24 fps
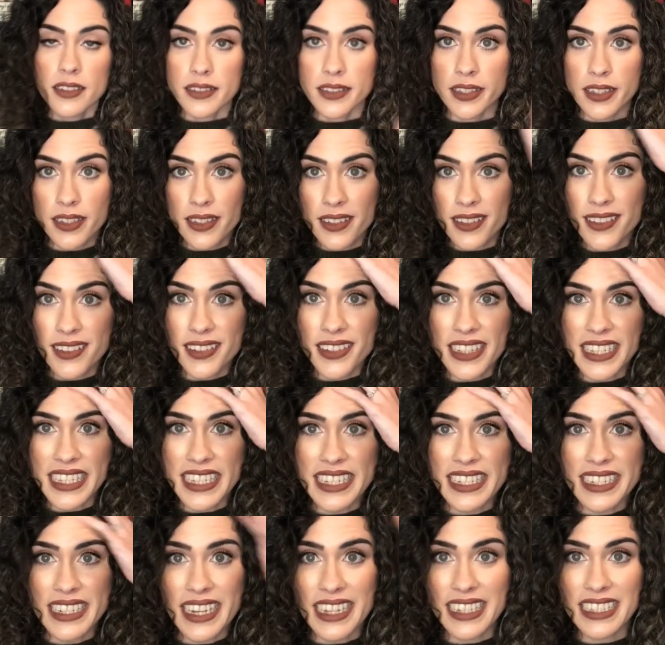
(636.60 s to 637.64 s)
So
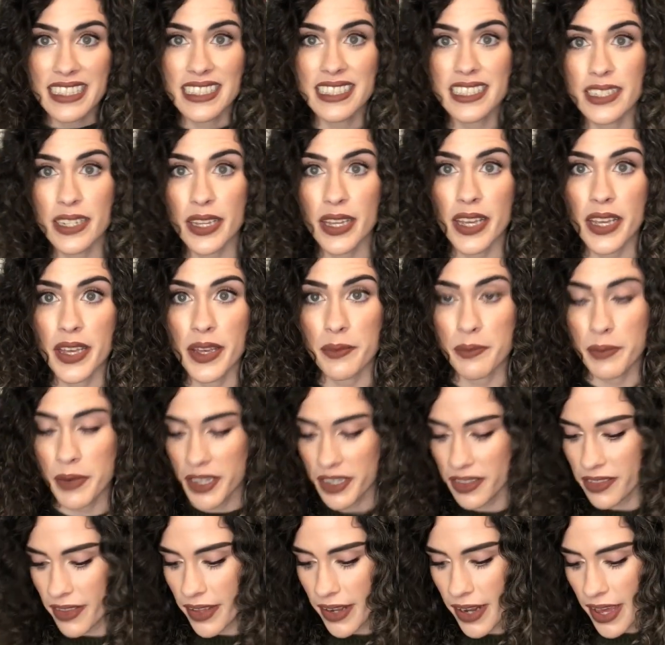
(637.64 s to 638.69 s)
the next
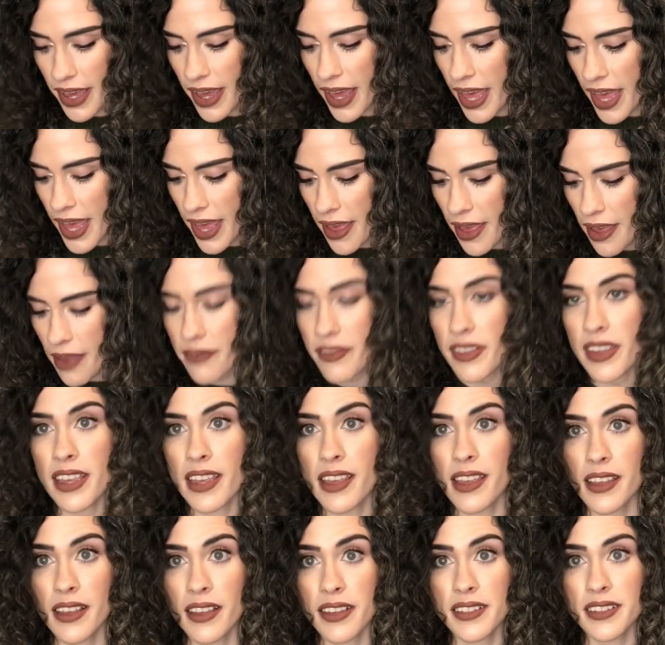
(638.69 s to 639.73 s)
book that I have
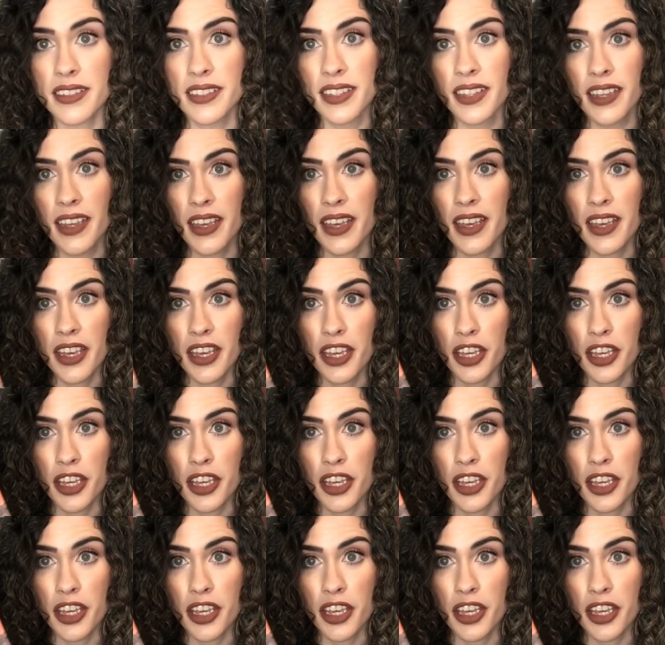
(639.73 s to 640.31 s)
is